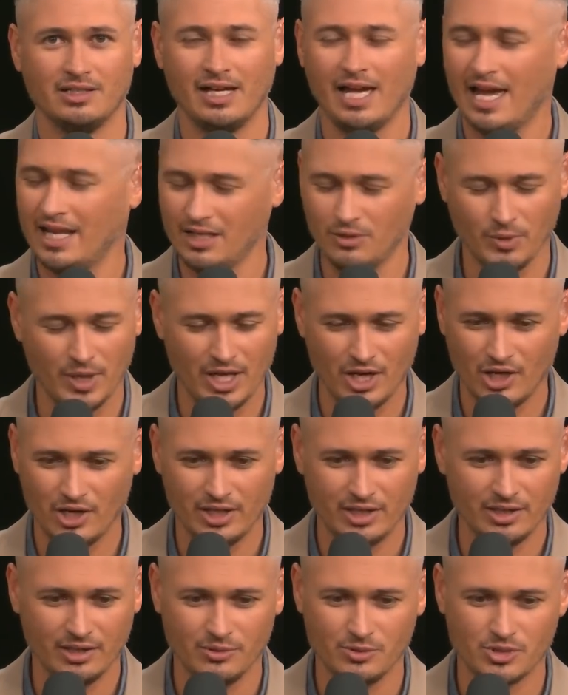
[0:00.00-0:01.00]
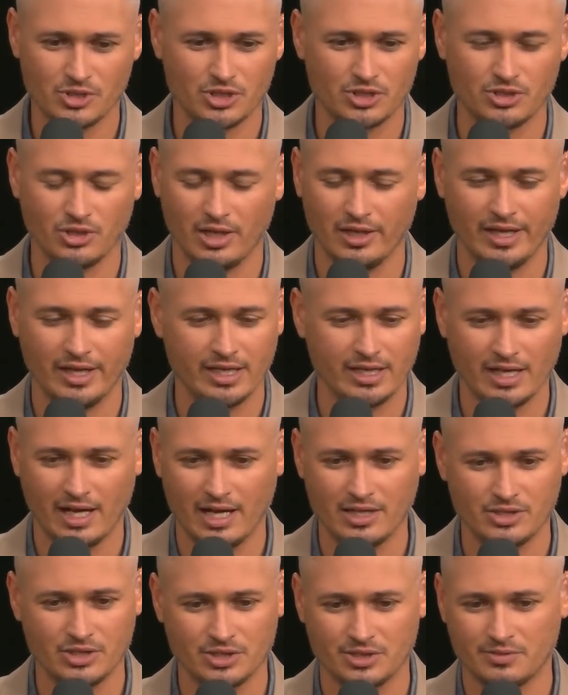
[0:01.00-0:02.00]
Any weight on it. It was just like I
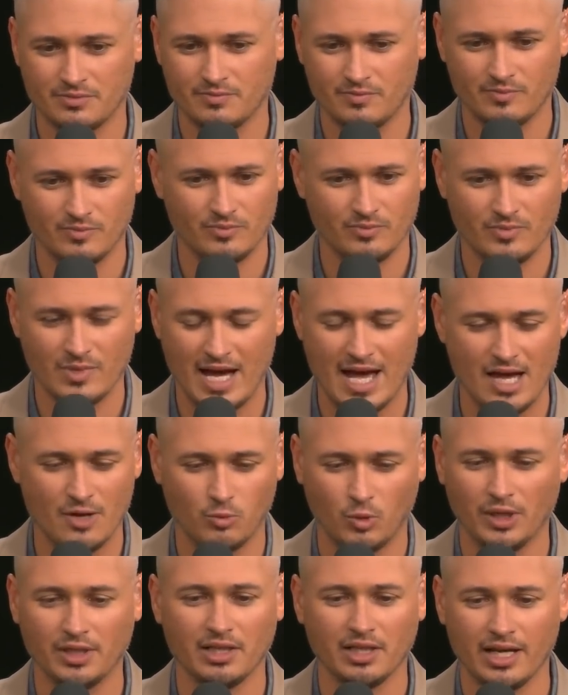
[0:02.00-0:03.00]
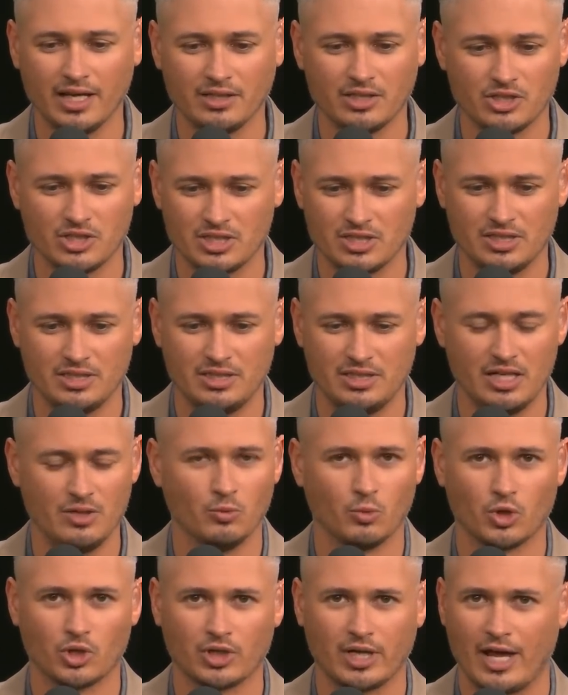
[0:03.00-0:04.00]
just I had one leg that just didn't
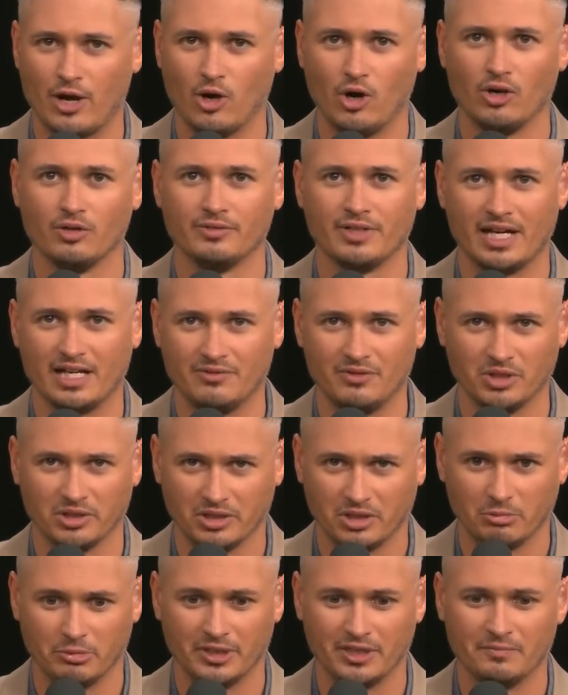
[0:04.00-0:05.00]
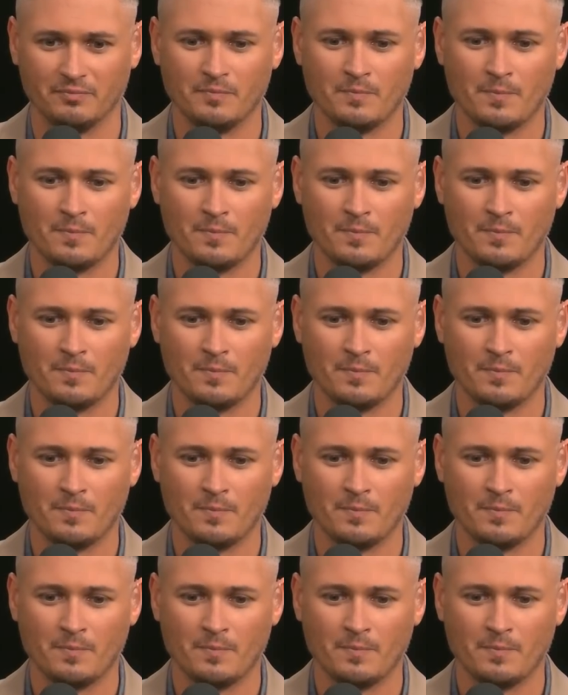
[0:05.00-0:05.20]
work at all, not even a little bit.